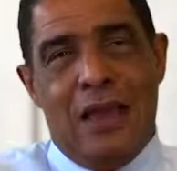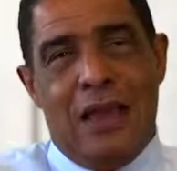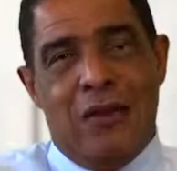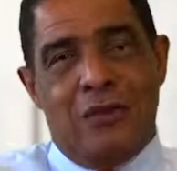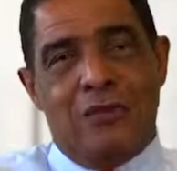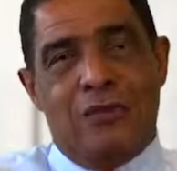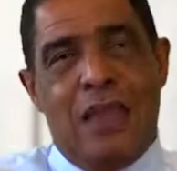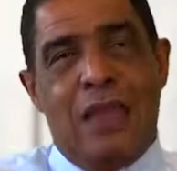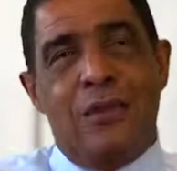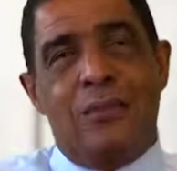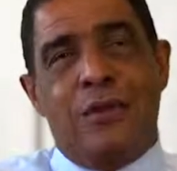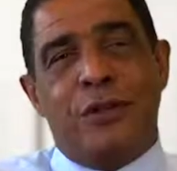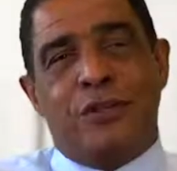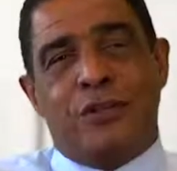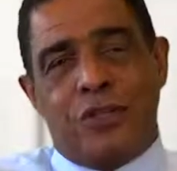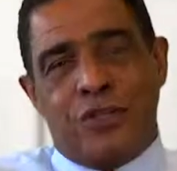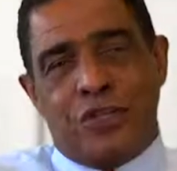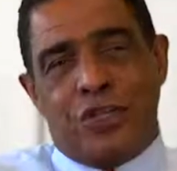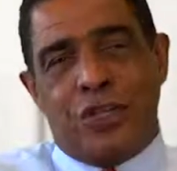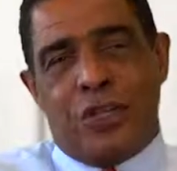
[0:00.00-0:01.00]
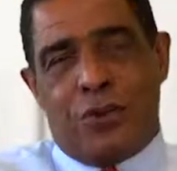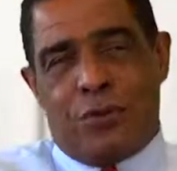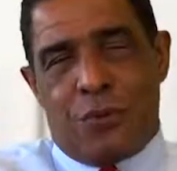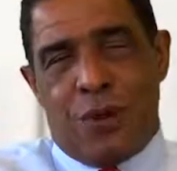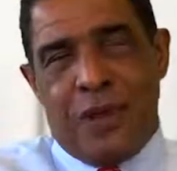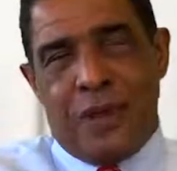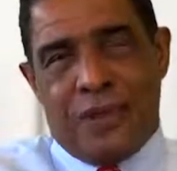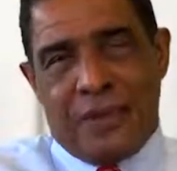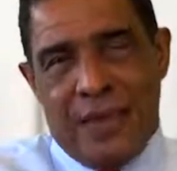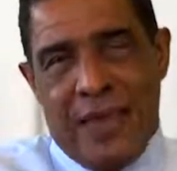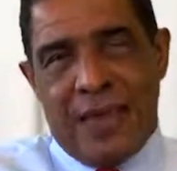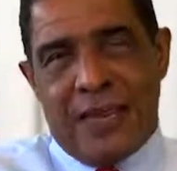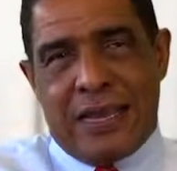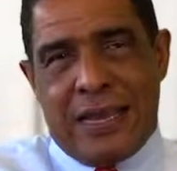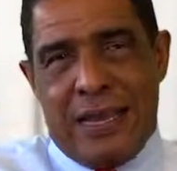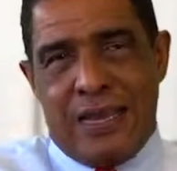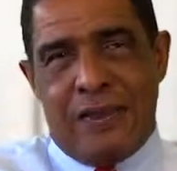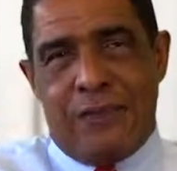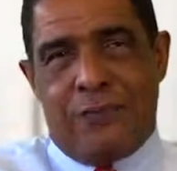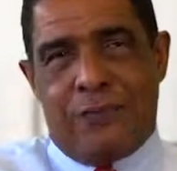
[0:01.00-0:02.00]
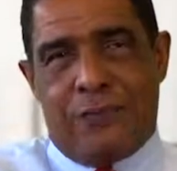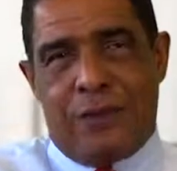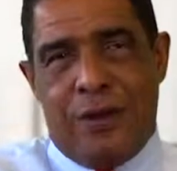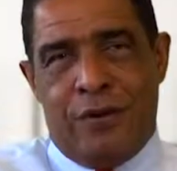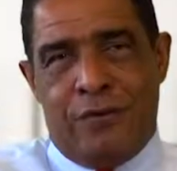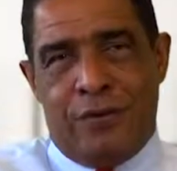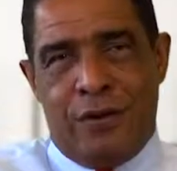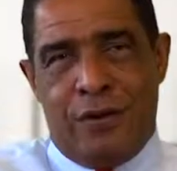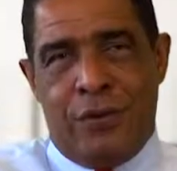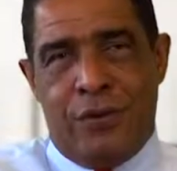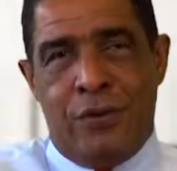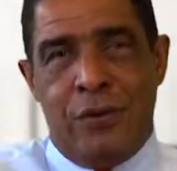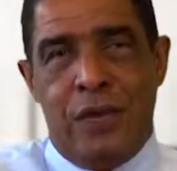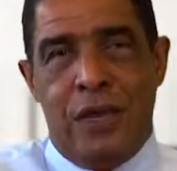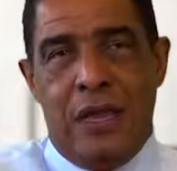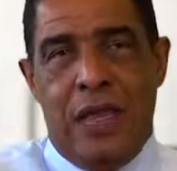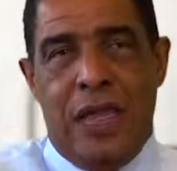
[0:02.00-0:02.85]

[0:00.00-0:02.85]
I was able to generate that kind of revenue